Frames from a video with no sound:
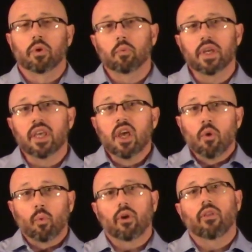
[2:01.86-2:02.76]
when we
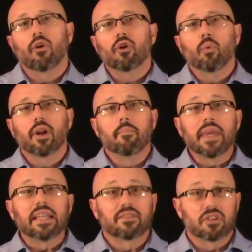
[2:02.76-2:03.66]
learned what it
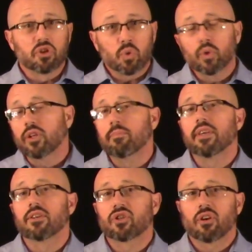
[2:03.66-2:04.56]
means to truly be
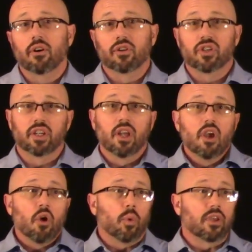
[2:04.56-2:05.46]
the church. And
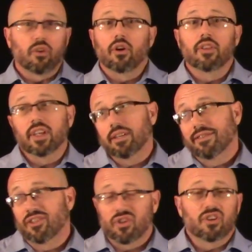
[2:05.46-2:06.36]
we learned that
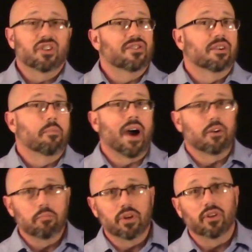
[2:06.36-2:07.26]
the church isn't about
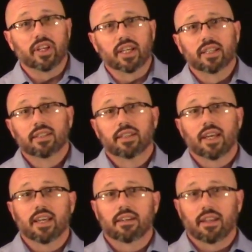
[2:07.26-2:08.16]
a building.
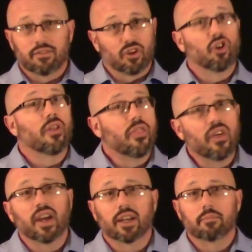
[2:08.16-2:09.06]
And it's a good
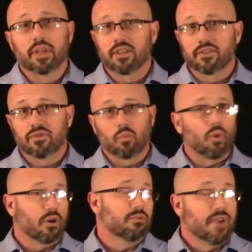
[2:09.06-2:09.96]
thing because
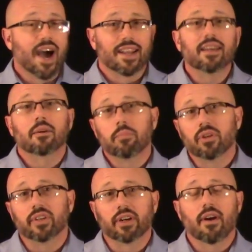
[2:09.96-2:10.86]
we're not in a
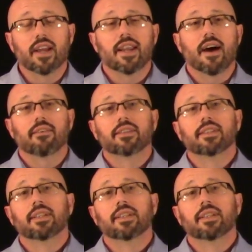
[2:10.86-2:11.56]
building right now.